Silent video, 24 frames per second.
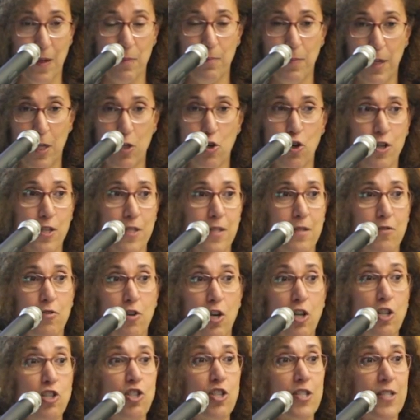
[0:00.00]
because
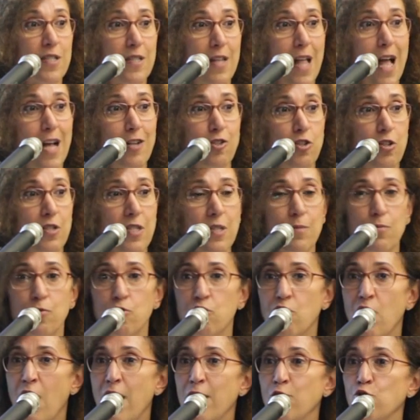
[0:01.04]
religious nationalism
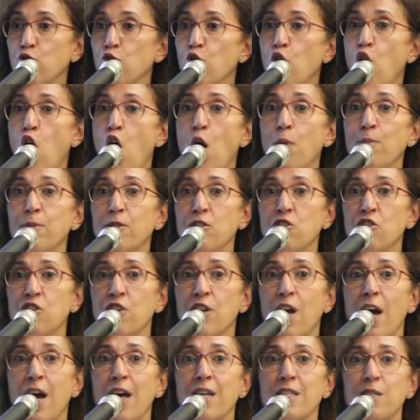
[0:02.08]
tried to
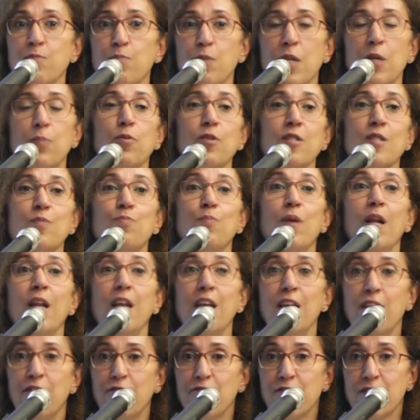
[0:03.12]
homogenize people's
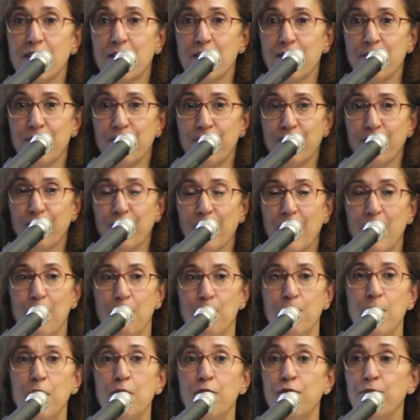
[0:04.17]
beliefs,
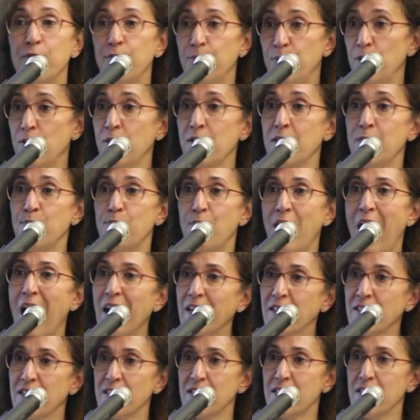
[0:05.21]
people's
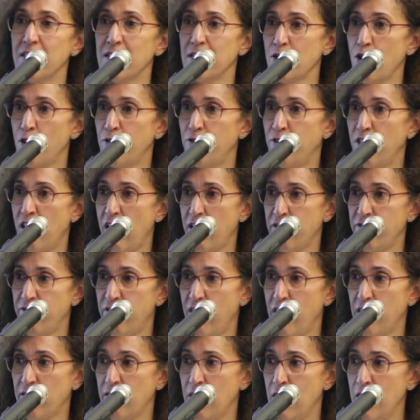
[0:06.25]
practices of their
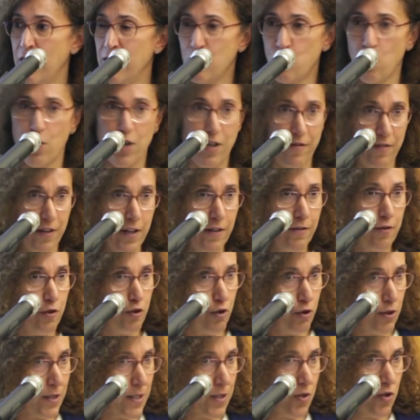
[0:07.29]
faith. So even if
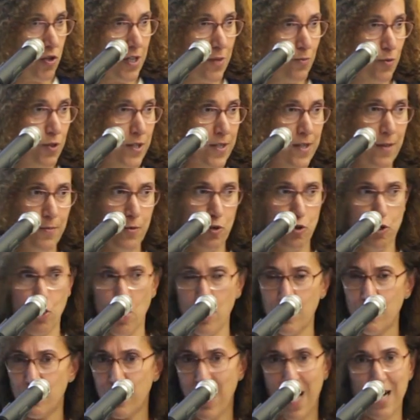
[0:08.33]
you're a Sunni Muslim, you
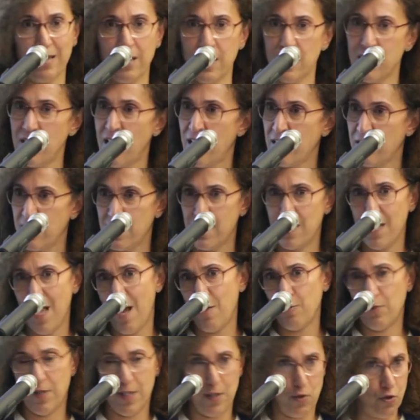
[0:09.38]
don't practice like the
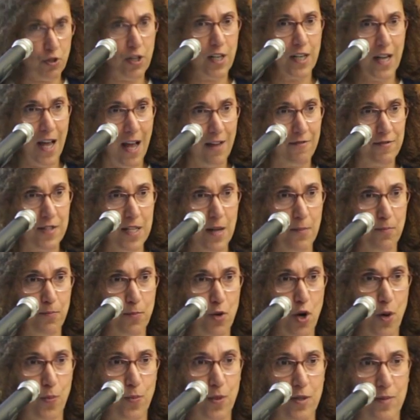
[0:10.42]
Saudis, you're going to have some
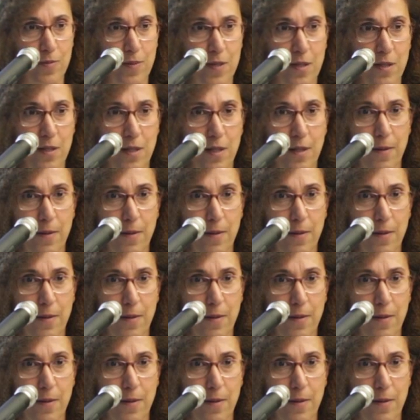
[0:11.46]
problems